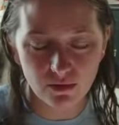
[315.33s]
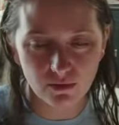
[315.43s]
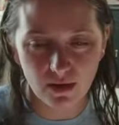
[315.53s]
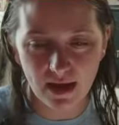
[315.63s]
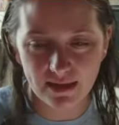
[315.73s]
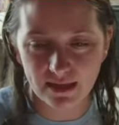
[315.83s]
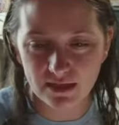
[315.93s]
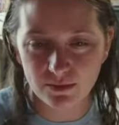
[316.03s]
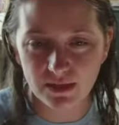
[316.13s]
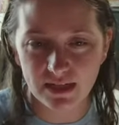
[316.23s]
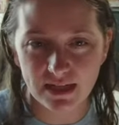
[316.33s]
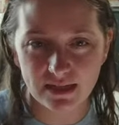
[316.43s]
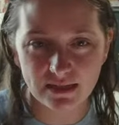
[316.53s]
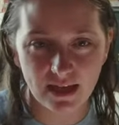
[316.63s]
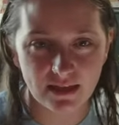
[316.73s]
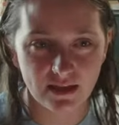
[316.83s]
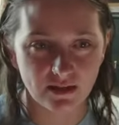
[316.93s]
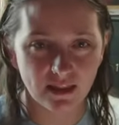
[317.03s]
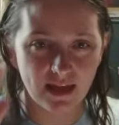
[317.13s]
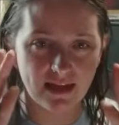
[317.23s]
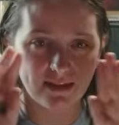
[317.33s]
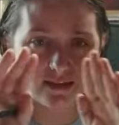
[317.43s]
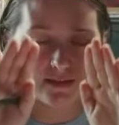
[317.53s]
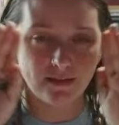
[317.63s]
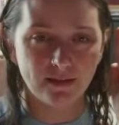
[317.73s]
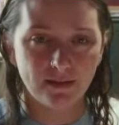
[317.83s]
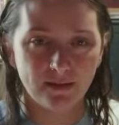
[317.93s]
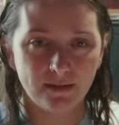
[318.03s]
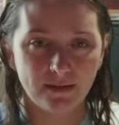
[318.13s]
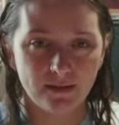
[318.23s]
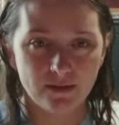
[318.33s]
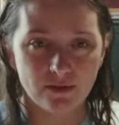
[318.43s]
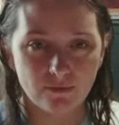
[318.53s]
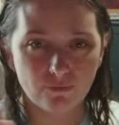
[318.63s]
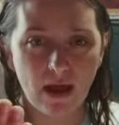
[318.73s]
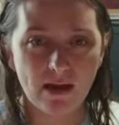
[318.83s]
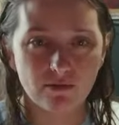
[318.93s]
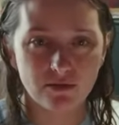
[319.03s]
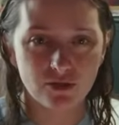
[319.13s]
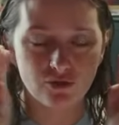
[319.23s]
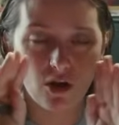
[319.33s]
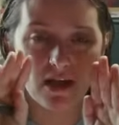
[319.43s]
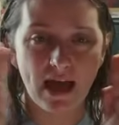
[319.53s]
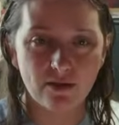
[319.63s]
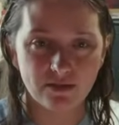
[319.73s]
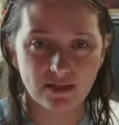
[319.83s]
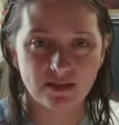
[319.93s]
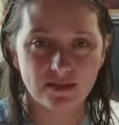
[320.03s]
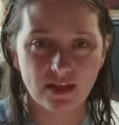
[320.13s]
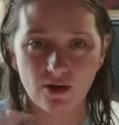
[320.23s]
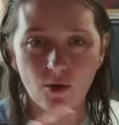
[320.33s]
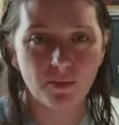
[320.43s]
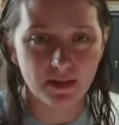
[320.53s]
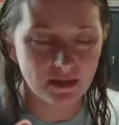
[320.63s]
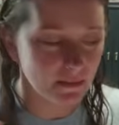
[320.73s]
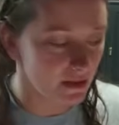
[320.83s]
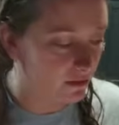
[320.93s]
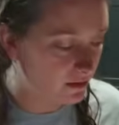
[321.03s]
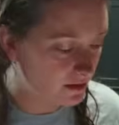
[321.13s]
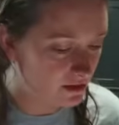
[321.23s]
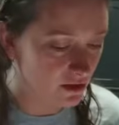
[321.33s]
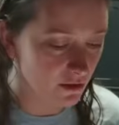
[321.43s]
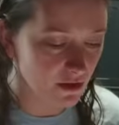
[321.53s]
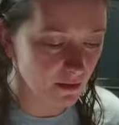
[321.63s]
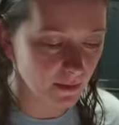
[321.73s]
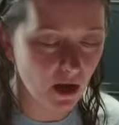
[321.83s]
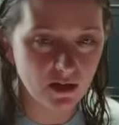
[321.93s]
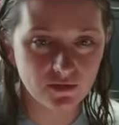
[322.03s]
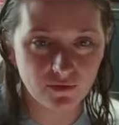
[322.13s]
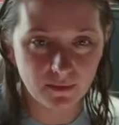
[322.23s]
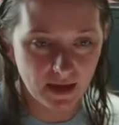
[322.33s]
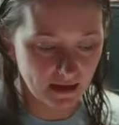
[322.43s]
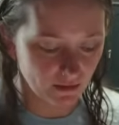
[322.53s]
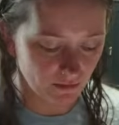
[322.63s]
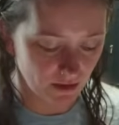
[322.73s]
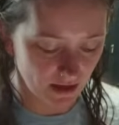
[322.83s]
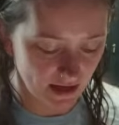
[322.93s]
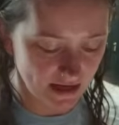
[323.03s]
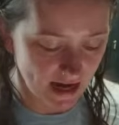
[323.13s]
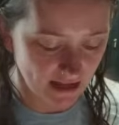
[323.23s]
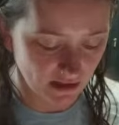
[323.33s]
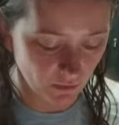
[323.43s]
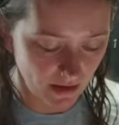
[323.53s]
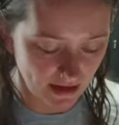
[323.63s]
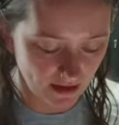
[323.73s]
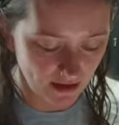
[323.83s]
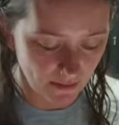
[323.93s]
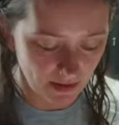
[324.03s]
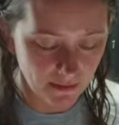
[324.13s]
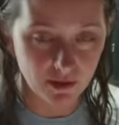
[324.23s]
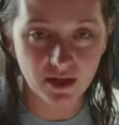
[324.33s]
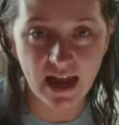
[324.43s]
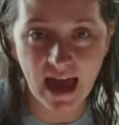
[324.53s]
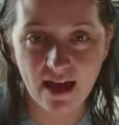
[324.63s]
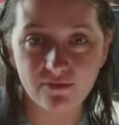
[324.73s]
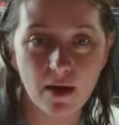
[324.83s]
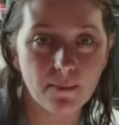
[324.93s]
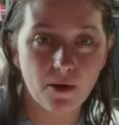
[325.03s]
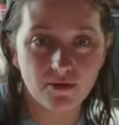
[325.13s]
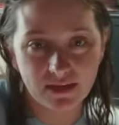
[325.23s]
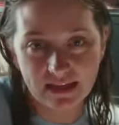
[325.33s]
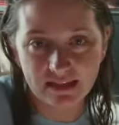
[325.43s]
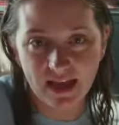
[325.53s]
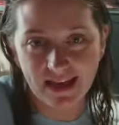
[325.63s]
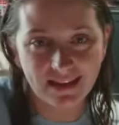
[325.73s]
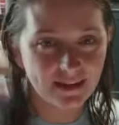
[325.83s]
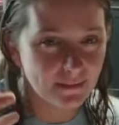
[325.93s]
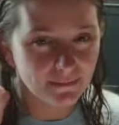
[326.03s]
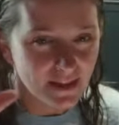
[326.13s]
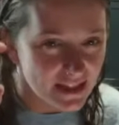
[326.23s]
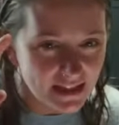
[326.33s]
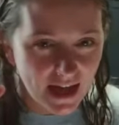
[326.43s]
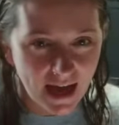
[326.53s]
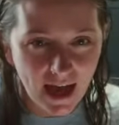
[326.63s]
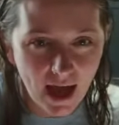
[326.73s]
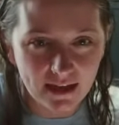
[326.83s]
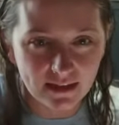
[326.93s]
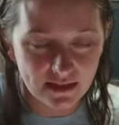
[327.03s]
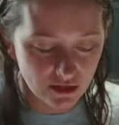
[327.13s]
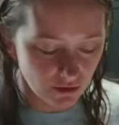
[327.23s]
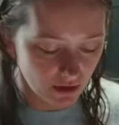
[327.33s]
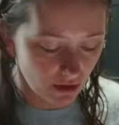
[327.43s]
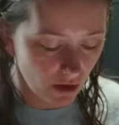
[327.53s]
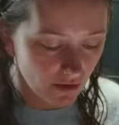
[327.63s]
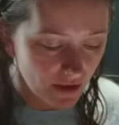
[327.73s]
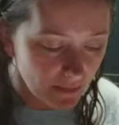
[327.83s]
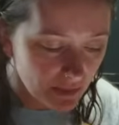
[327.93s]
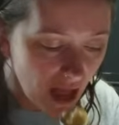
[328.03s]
I think is what it is, and they're like round, strong houses that are open in the middle, so they're blocked from like the intense wind that people are gonna have up on these like sky islands, you could call them.